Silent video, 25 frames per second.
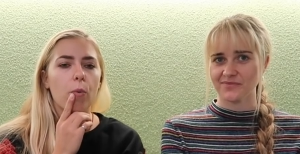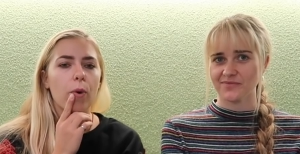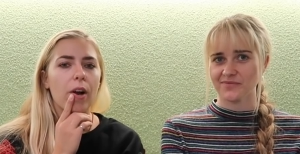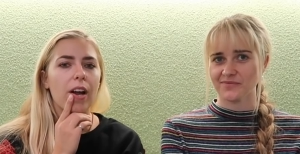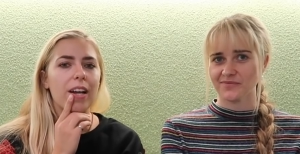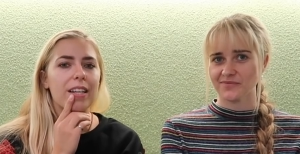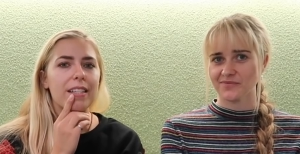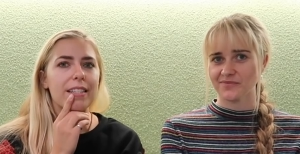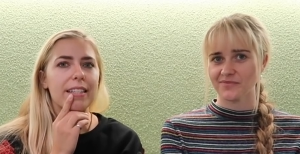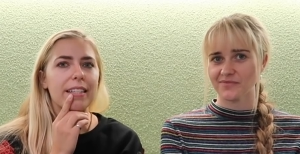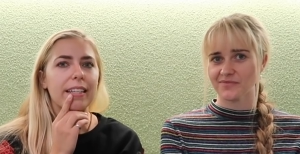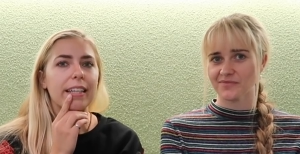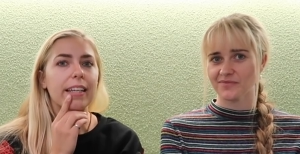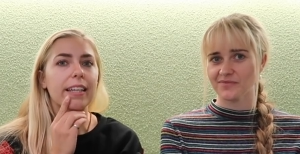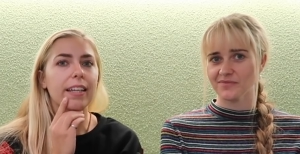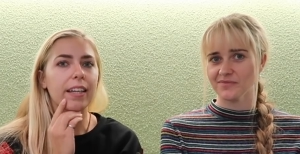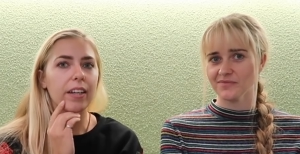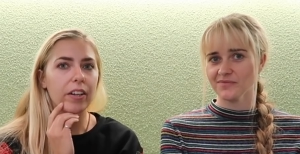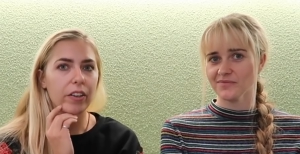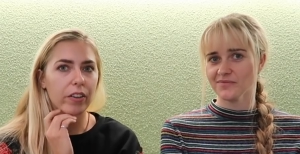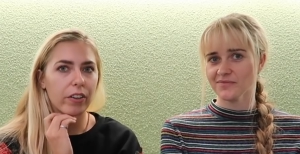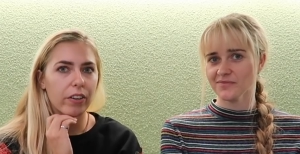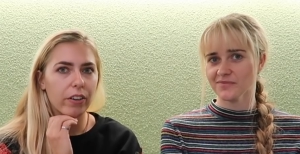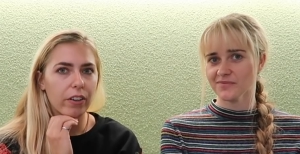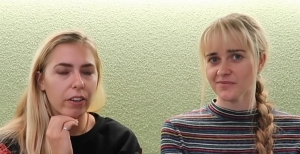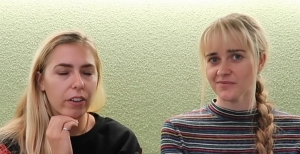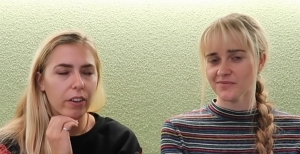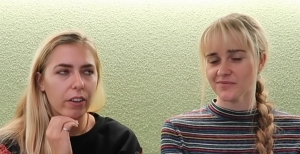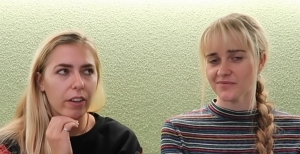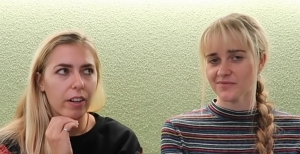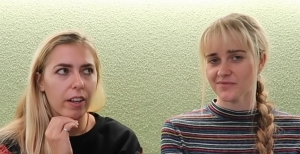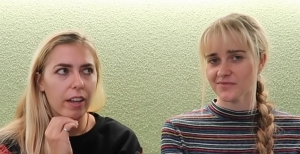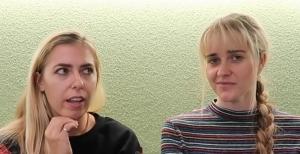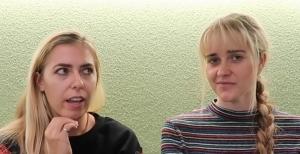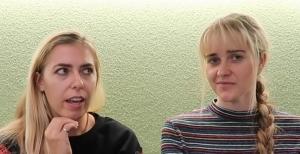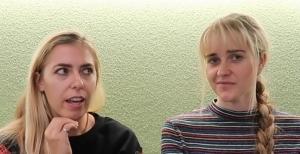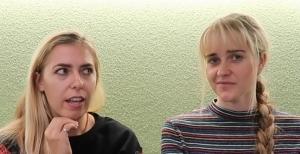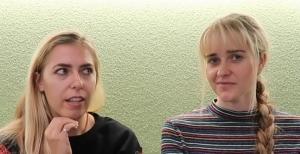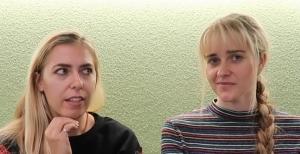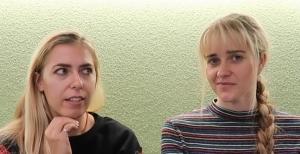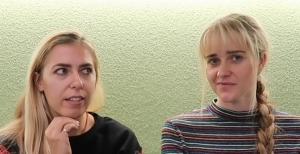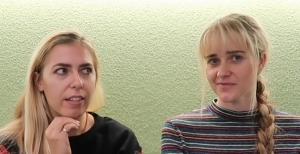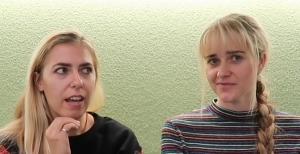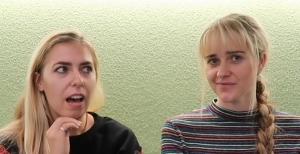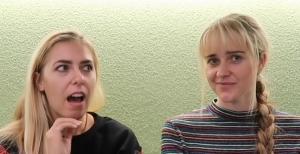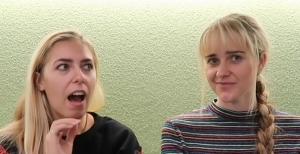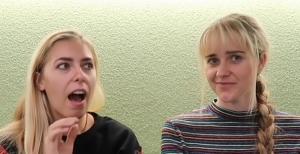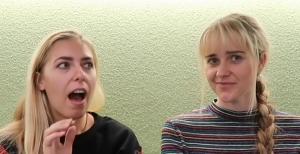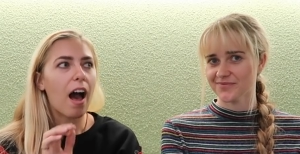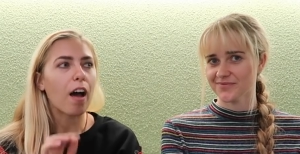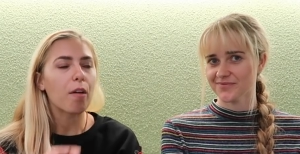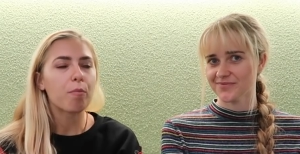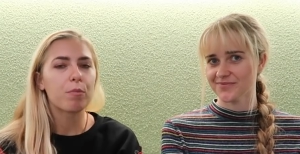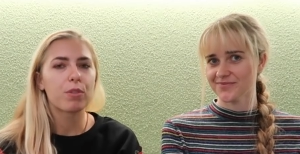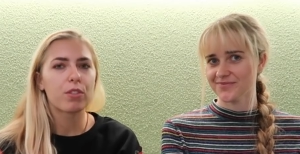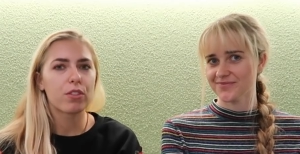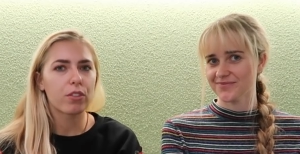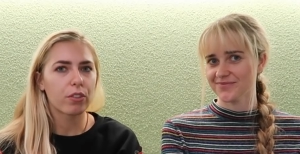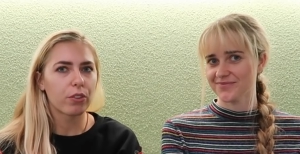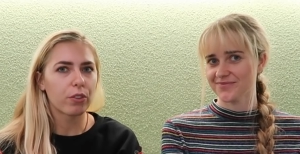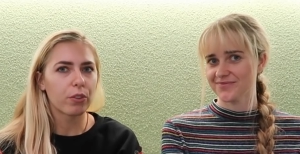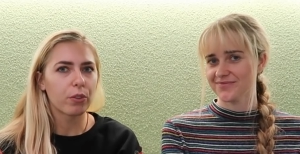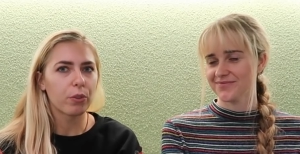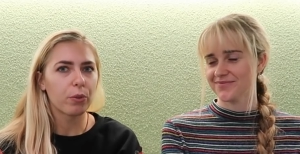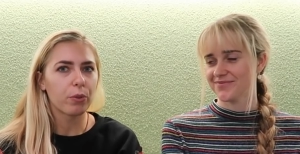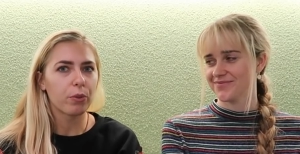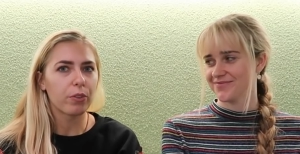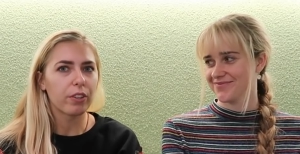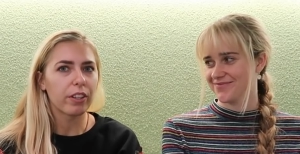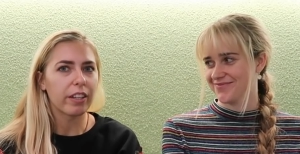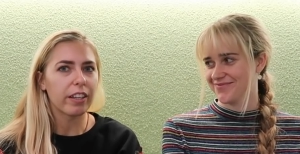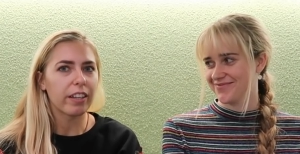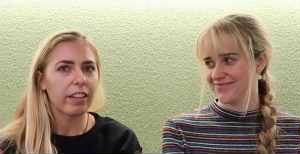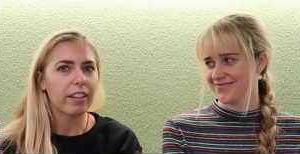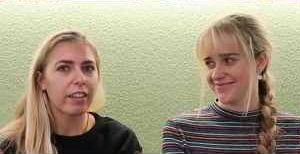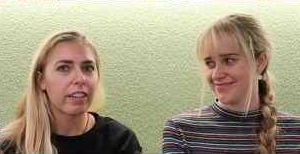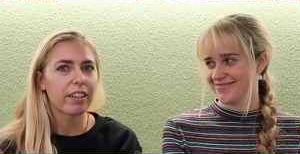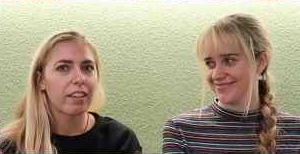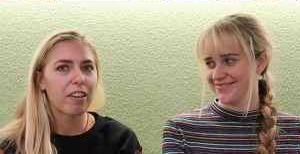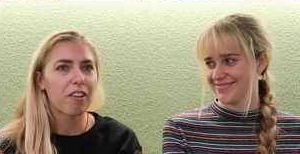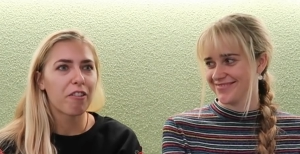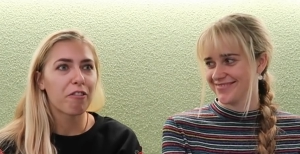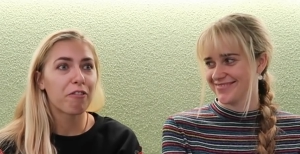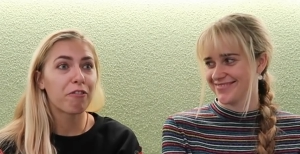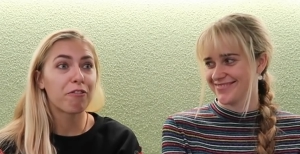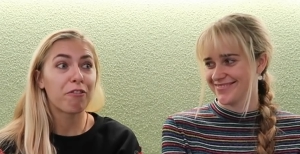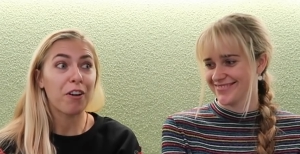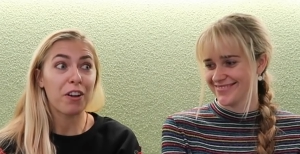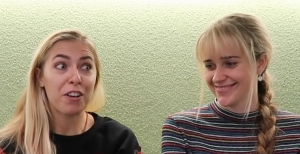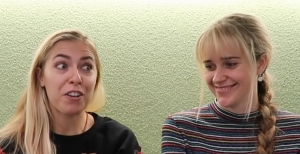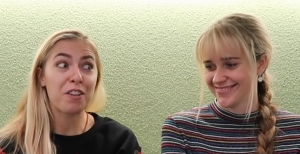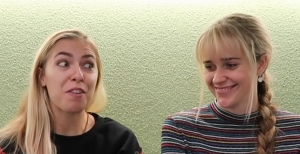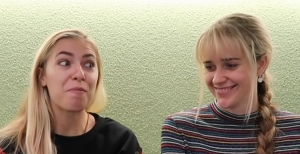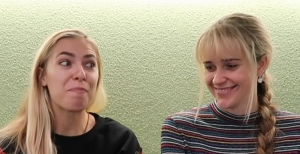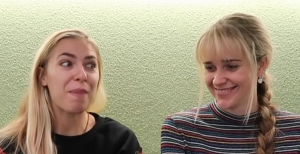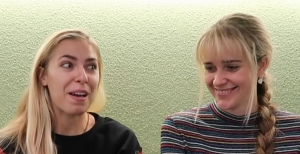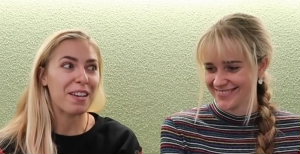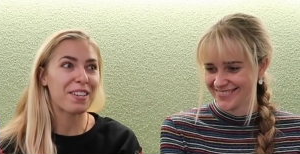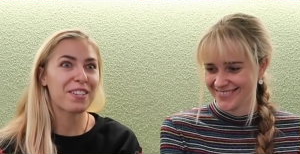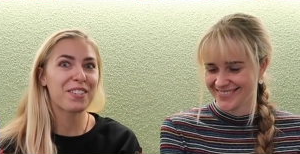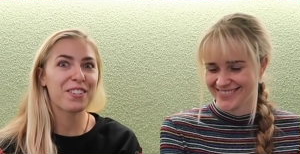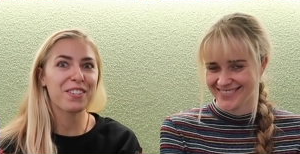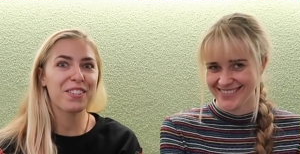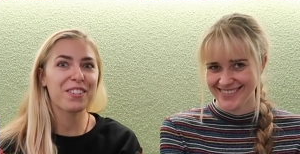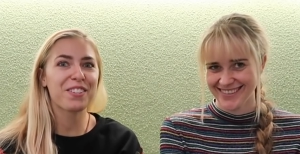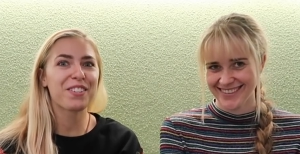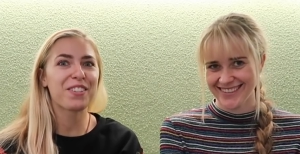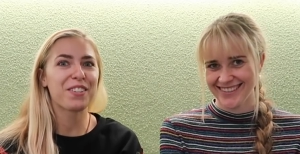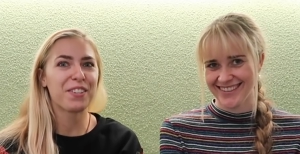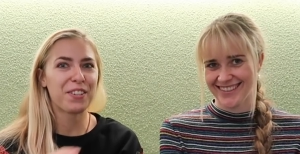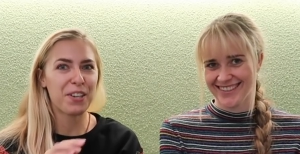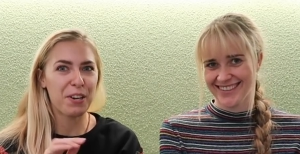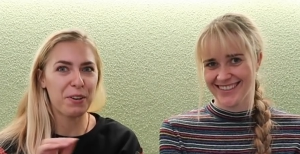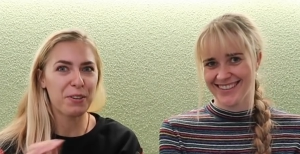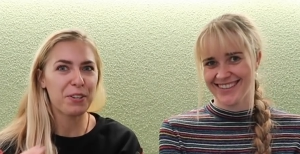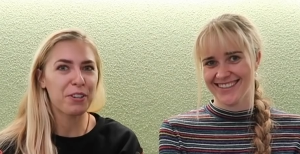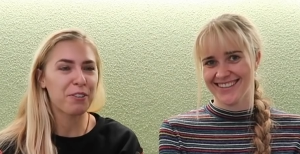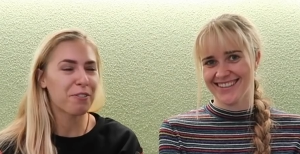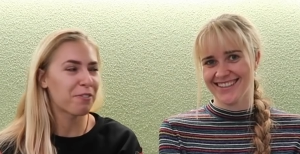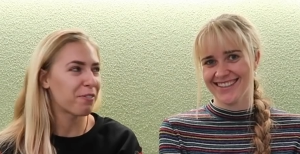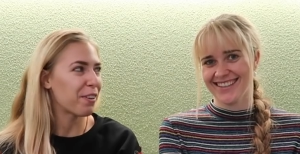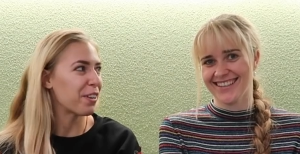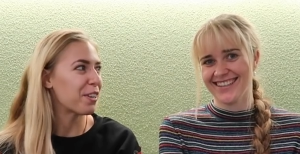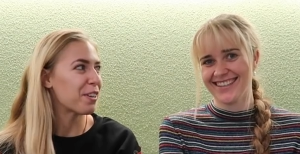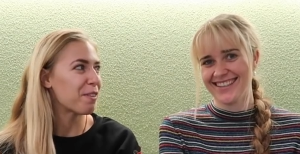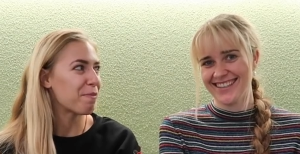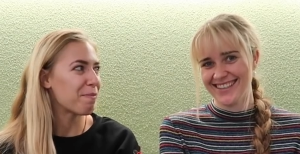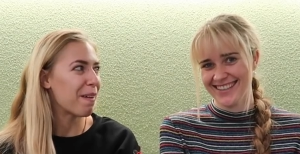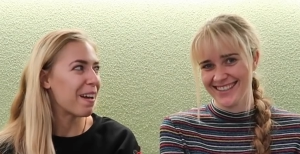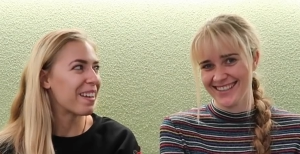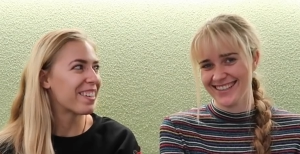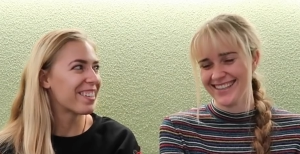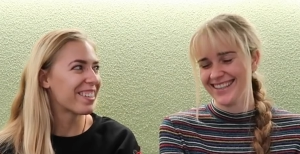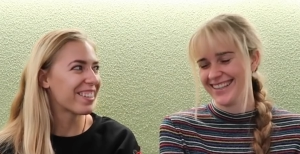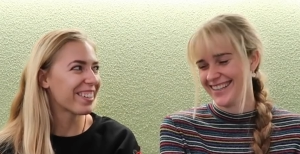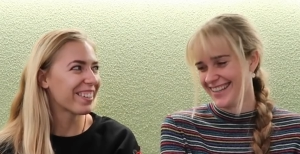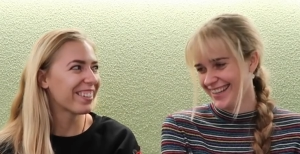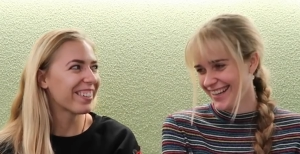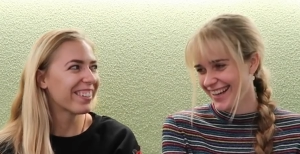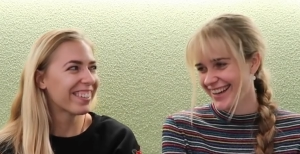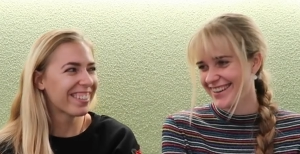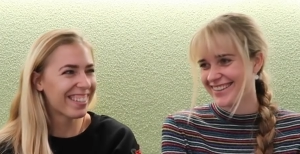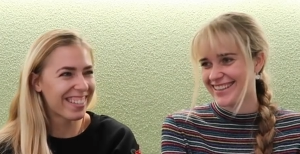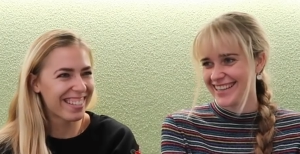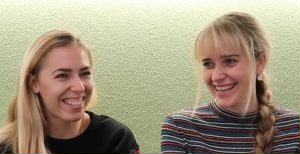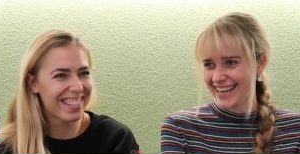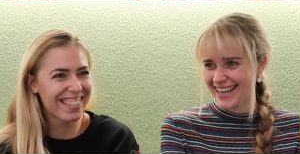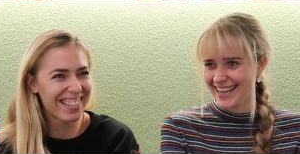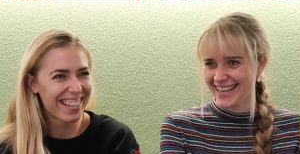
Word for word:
Speaker 1: Whereas here, it's absolutely fundamental to know your fundamentals.